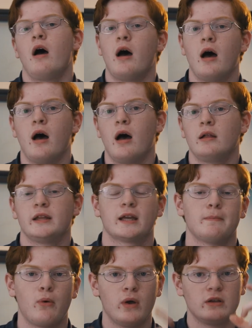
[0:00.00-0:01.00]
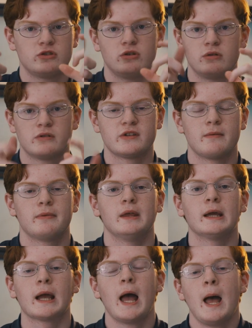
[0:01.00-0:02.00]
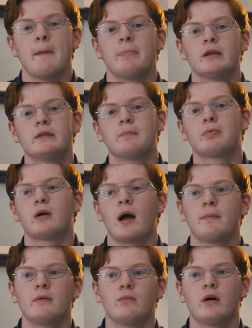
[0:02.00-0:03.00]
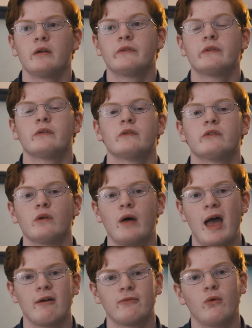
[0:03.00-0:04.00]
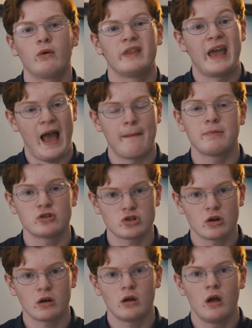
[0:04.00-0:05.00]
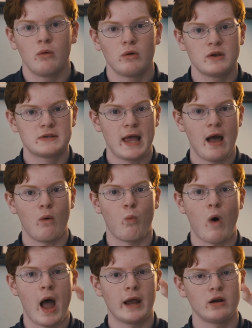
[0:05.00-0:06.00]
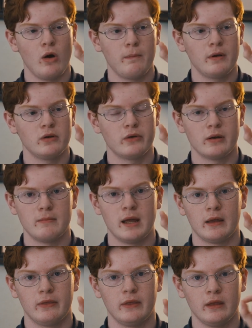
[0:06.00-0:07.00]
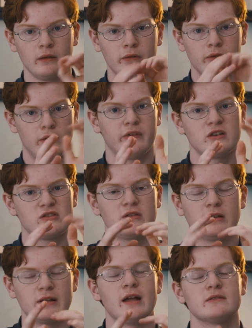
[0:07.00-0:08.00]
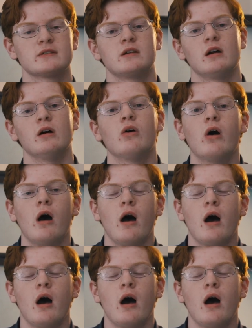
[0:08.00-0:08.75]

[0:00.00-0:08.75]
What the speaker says: like a point and shoot or something. But the problem was, so f4, the aperture, which is how wide open you can make this, essentially the lens go,